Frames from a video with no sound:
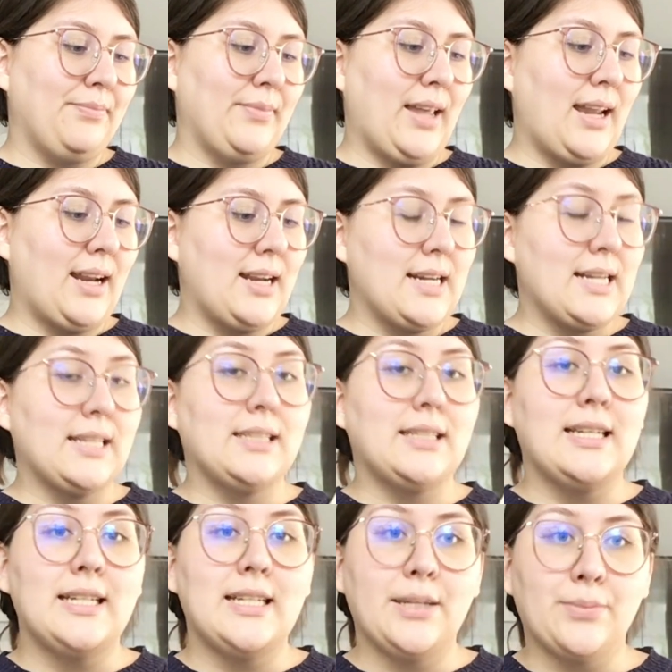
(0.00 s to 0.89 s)
And it is
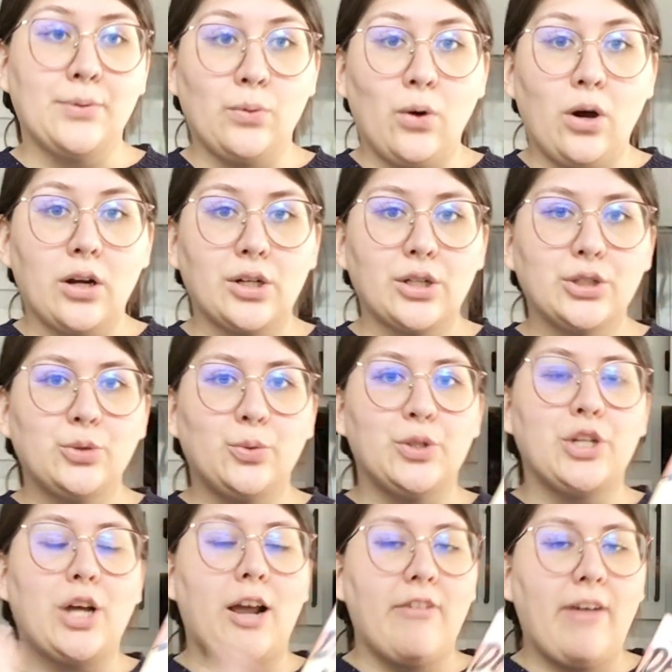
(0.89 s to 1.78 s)
In Deeper Waters,
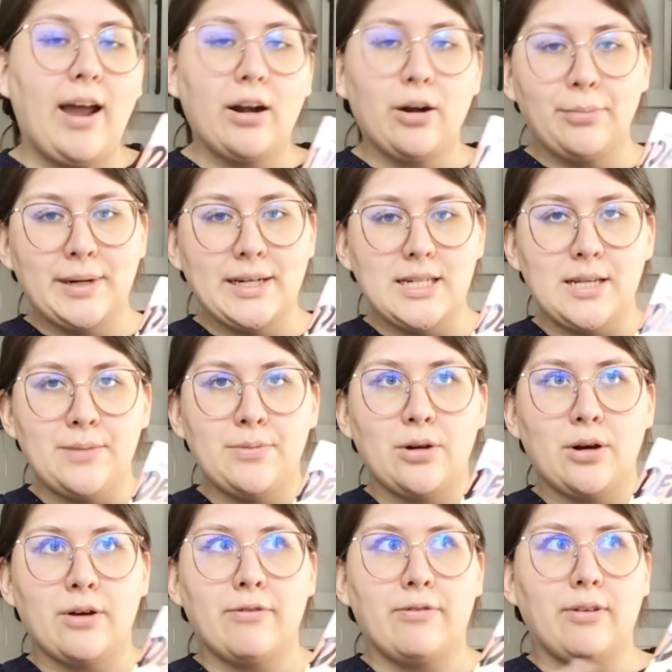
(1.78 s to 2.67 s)
which I've had on my
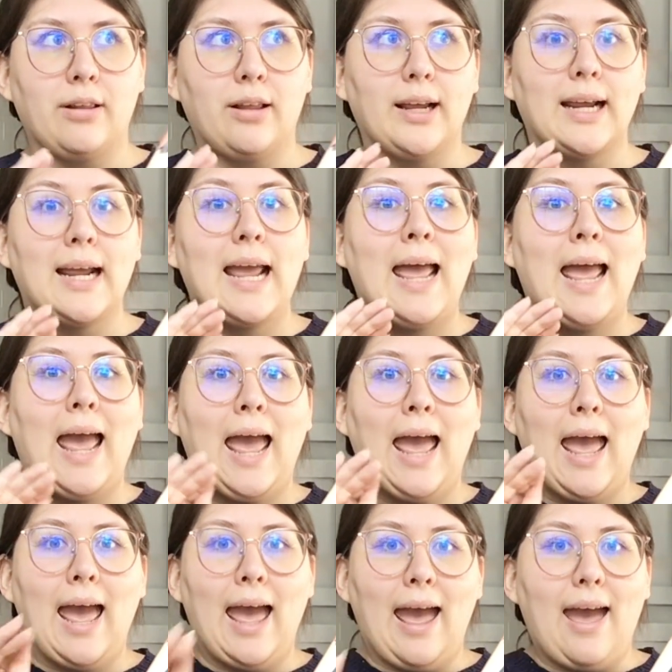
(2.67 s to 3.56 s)
TBR for like
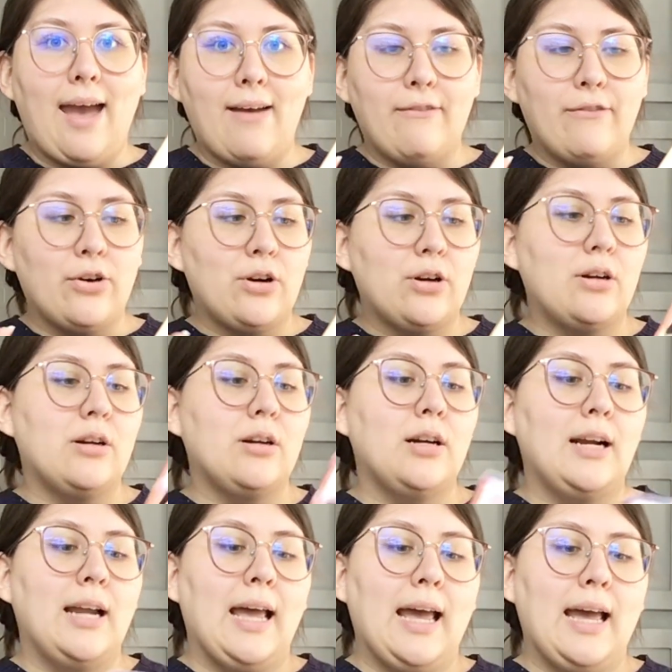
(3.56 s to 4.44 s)
ever.
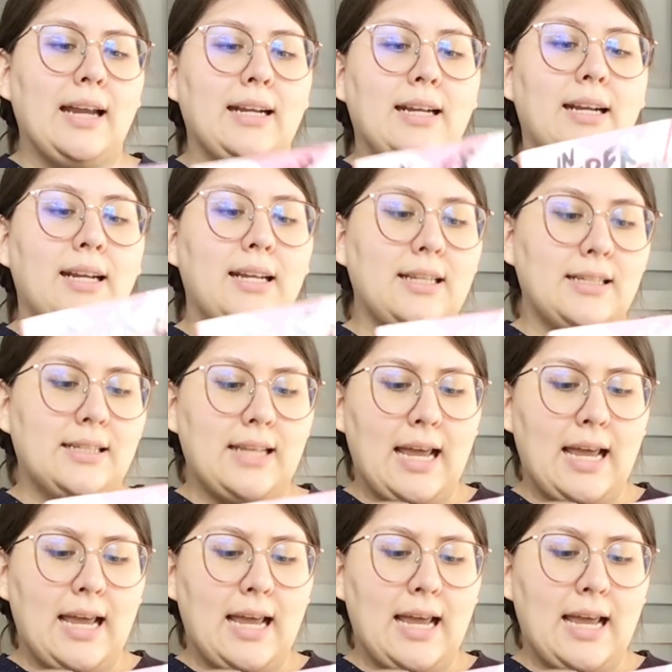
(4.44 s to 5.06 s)
And it is